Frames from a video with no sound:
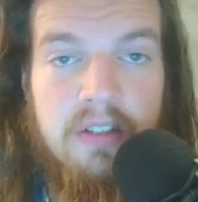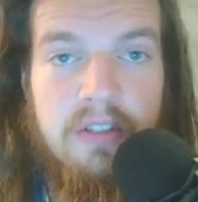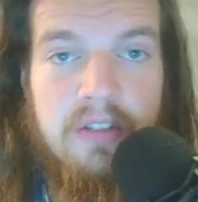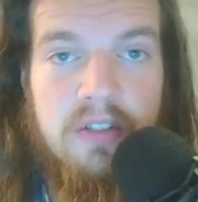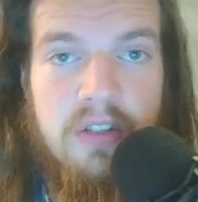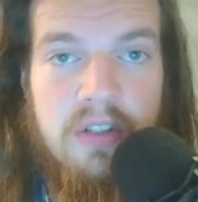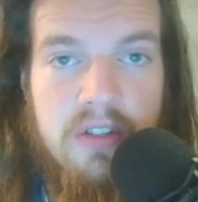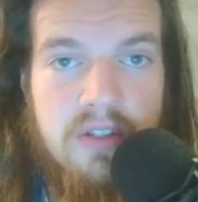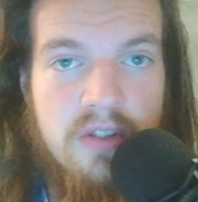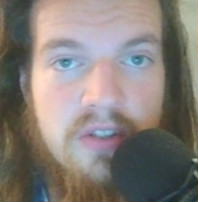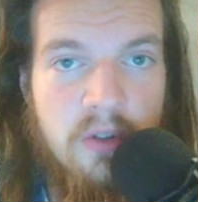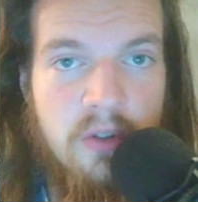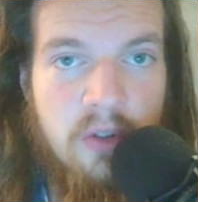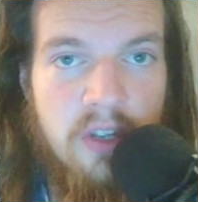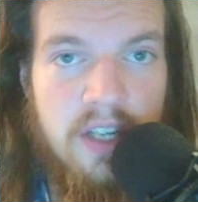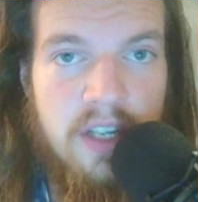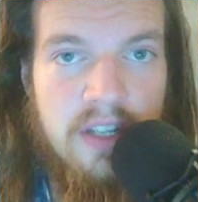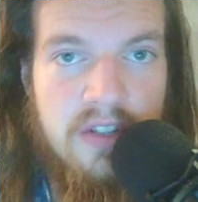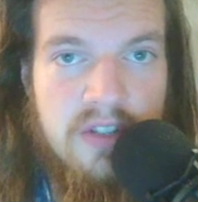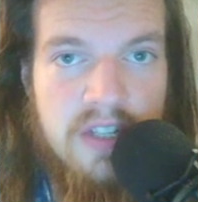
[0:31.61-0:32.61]
just so you
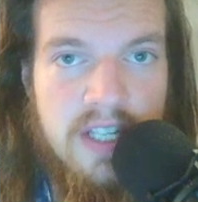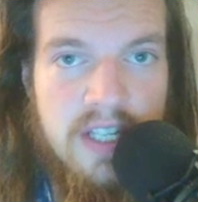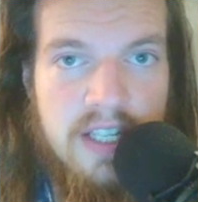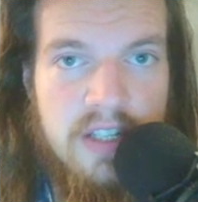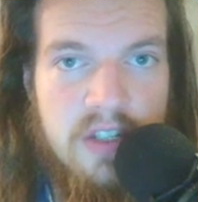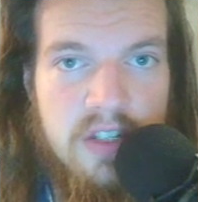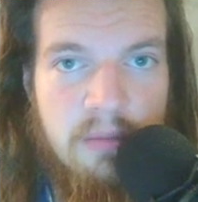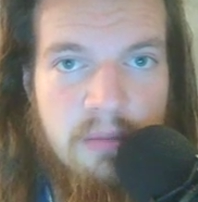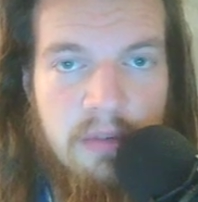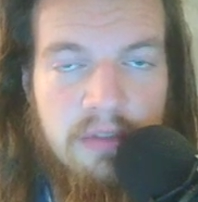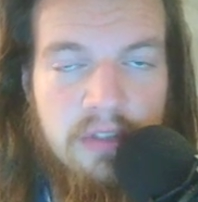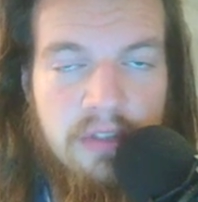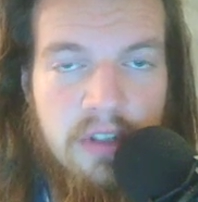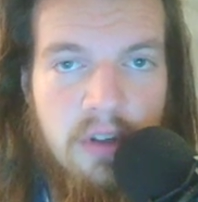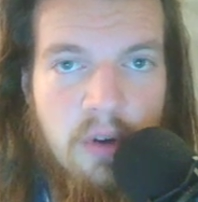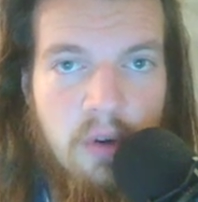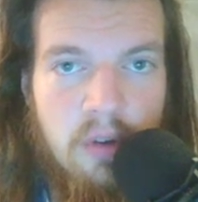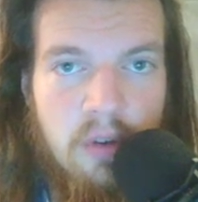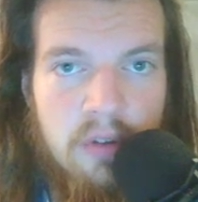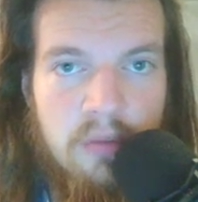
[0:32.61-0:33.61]
can see some of the
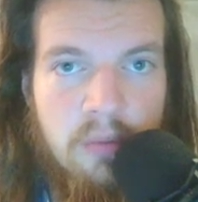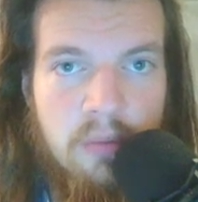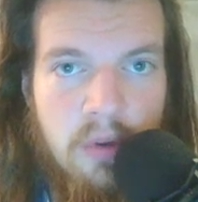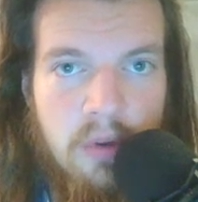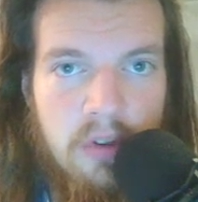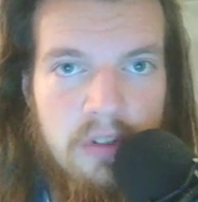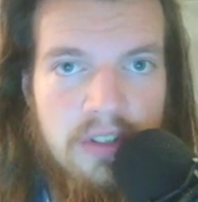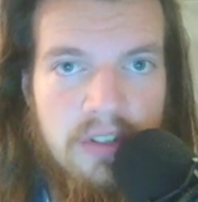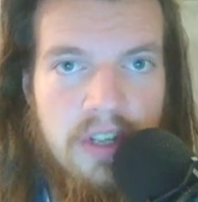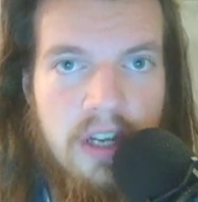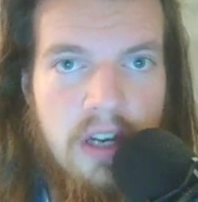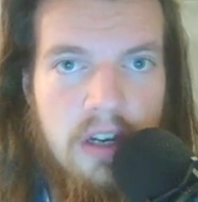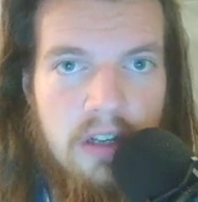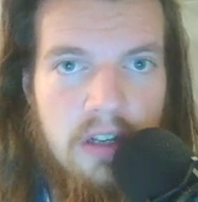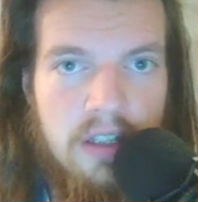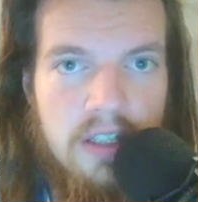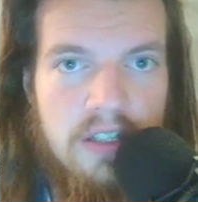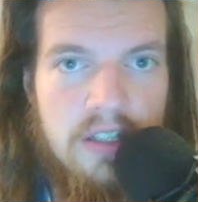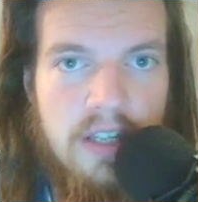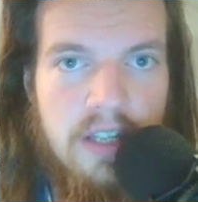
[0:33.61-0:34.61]
old world
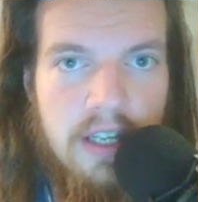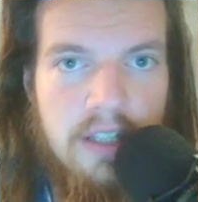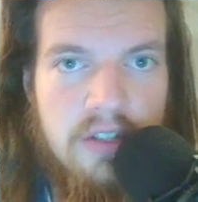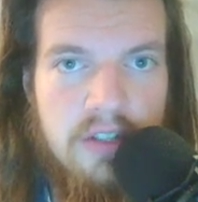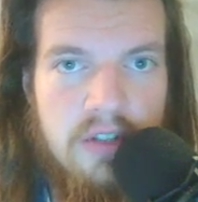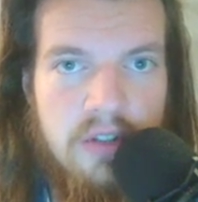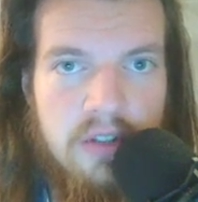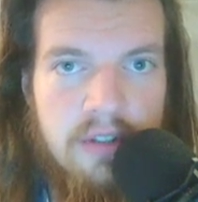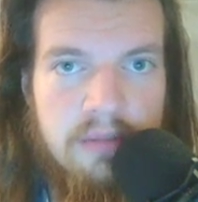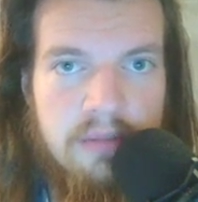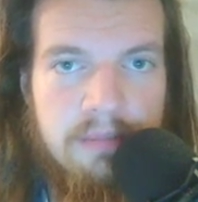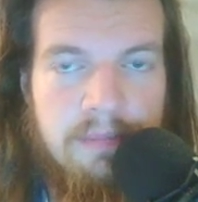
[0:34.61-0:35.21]
architecture.